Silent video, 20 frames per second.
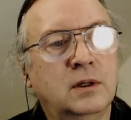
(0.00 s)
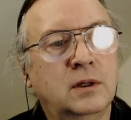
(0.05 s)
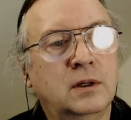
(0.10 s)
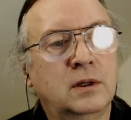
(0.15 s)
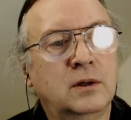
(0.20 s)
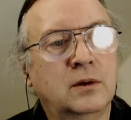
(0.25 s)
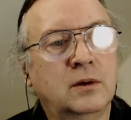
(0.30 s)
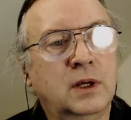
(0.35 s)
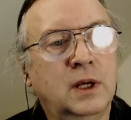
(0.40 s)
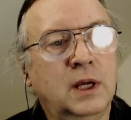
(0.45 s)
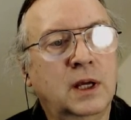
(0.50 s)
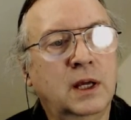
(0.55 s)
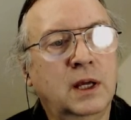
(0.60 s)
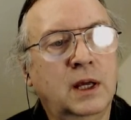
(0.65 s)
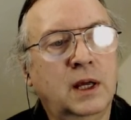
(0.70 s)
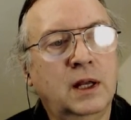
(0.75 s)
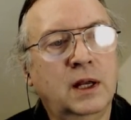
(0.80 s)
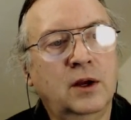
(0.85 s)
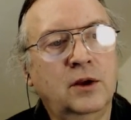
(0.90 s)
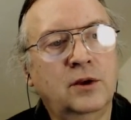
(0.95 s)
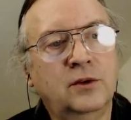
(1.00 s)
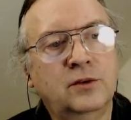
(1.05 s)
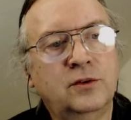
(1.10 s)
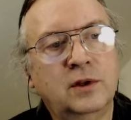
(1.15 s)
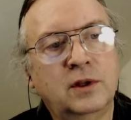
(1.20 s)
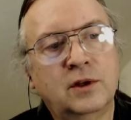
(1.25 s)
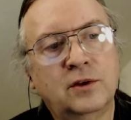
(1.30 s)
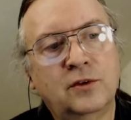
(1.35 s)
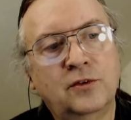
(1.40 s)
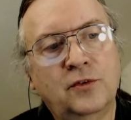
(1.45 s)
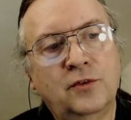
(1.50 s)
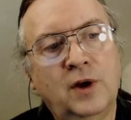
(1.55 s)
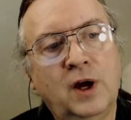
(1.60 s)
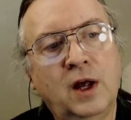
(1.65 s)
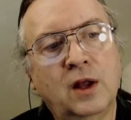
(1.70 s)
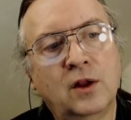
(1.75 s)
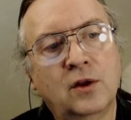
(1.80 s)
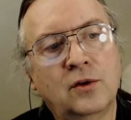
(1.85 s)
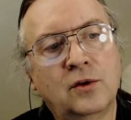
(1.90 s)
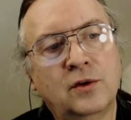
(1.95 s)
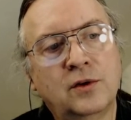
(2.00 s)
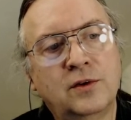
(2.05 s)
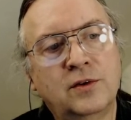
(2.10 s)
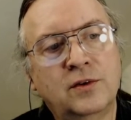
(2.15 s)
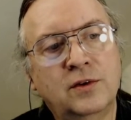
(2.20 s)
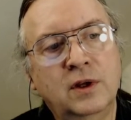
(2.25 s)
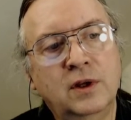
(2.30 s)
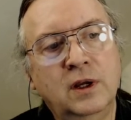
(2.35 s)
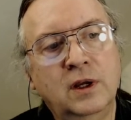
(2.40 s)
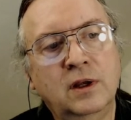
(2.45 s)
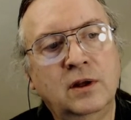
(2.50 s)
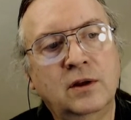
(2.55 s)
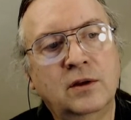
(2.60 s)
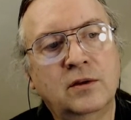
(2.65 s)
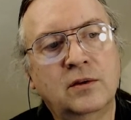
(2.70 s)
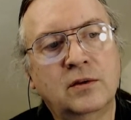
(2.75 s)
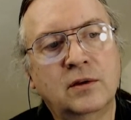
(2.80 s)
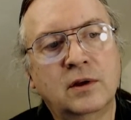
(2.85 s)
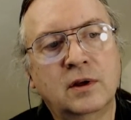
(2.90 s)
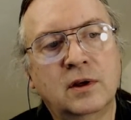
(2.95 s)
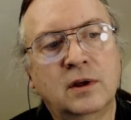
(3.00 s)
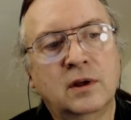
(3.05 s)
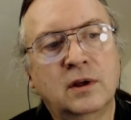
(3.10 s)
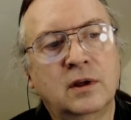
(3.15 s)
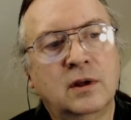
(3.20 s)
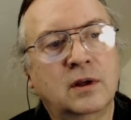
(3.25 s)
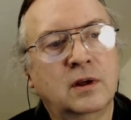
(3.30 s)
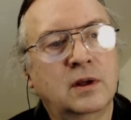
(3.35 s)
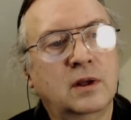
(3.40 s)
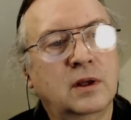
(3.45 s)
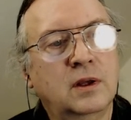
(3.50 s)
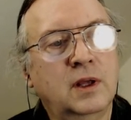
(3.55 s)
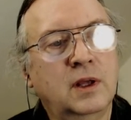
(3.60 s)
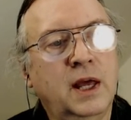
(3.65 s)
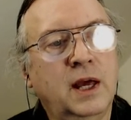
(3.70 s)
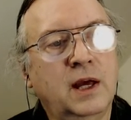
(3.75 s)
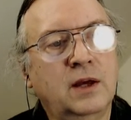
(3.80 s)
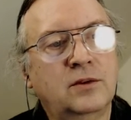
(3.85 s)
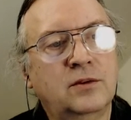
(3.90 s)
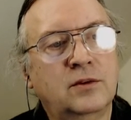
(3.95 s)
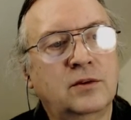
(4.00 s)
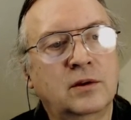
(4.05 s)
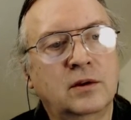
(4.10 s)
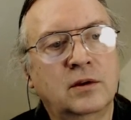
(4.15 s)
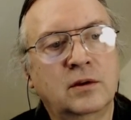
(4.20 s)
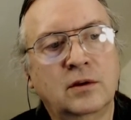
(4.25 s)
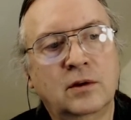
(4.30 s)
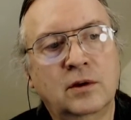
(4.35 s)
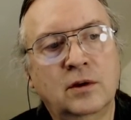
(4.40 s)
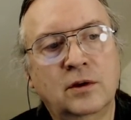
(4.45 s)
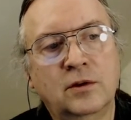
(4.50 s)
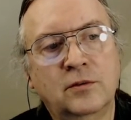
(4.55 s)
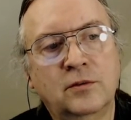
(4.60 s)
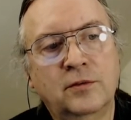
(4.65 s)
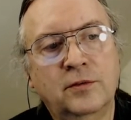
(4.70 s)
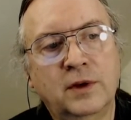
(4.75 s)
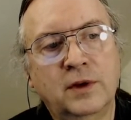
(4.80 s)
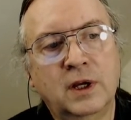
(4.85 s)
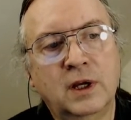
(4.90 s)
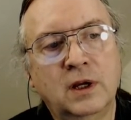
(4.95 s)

Okay, and there you see this file called scenes.xconfig.